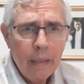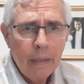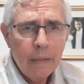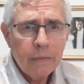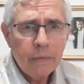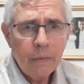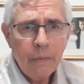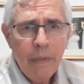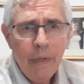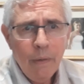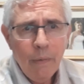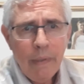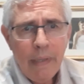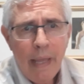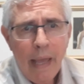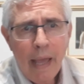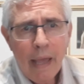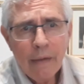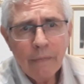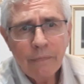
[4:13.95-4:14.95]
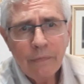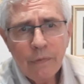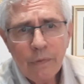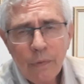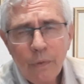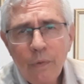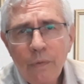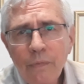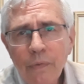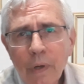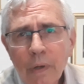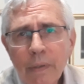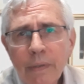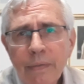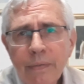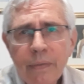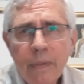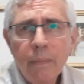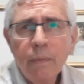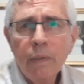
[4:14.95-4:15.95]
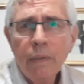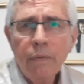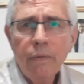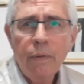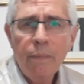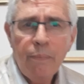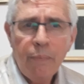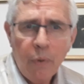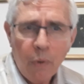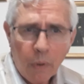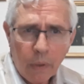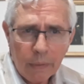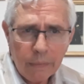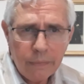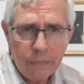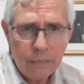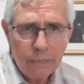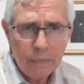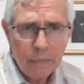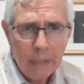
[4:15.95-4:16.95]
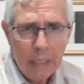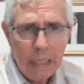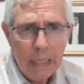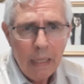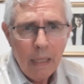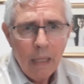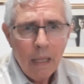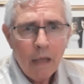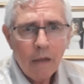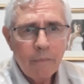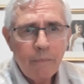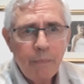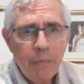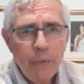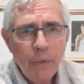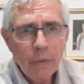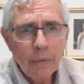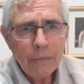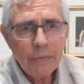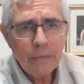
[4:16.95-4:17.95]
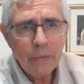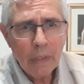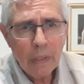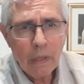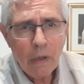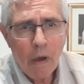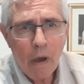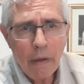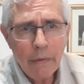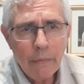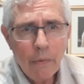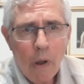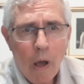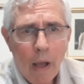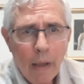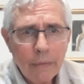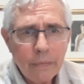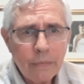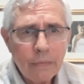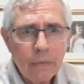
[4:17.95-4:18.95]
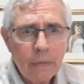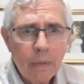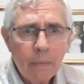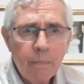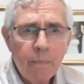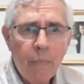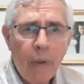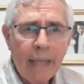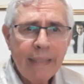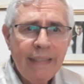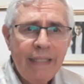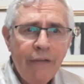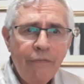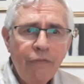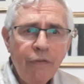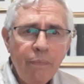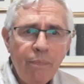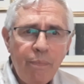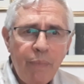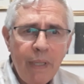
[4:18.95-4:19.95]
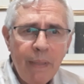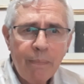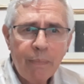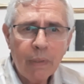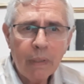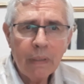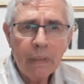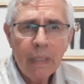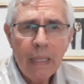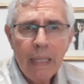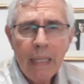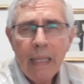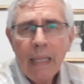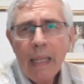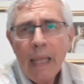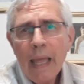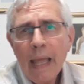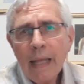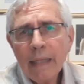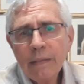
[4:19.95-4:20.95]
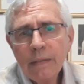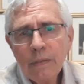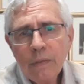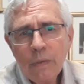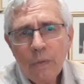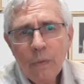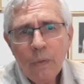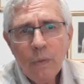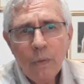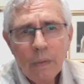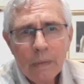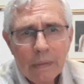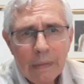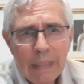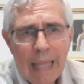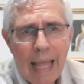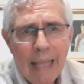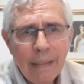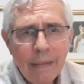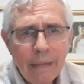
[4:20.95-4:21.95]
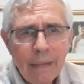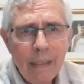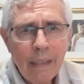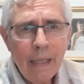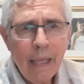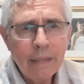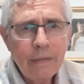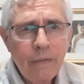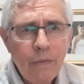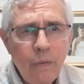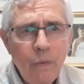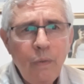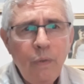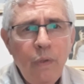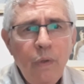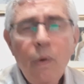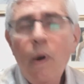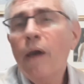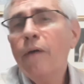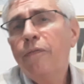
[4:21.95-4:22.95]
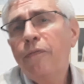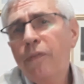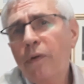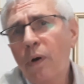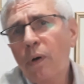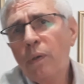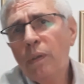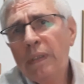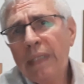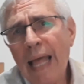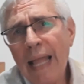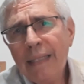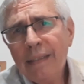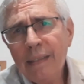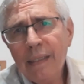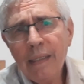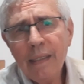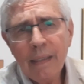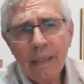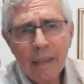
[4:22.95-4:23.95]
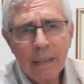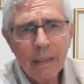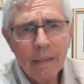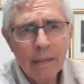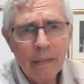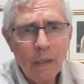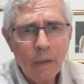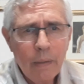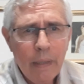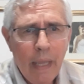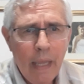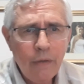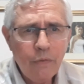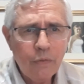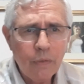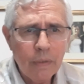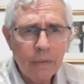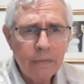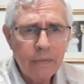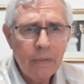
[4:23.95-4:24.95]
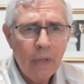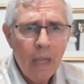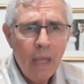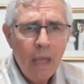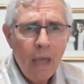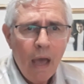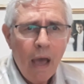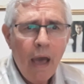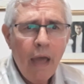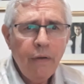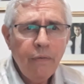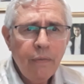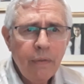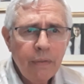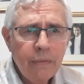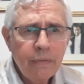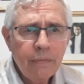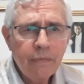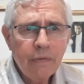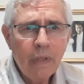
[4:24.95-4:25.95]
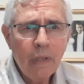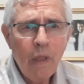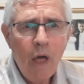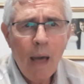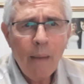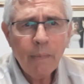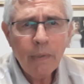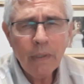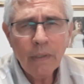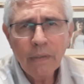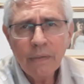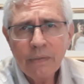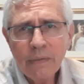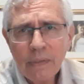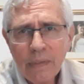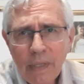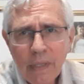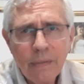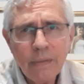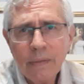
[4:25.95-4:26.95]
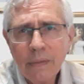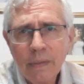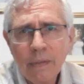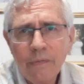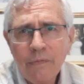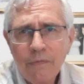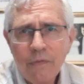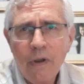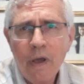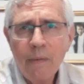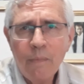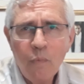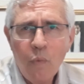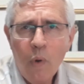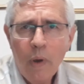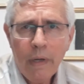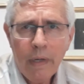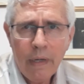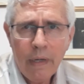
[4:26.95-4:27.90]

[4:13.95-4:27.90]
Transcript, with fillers: So here we have two very similar reports of pure silicon rocks by different people at two, landi- at two UFO landing uh, locations hundreds of kilometers distant from one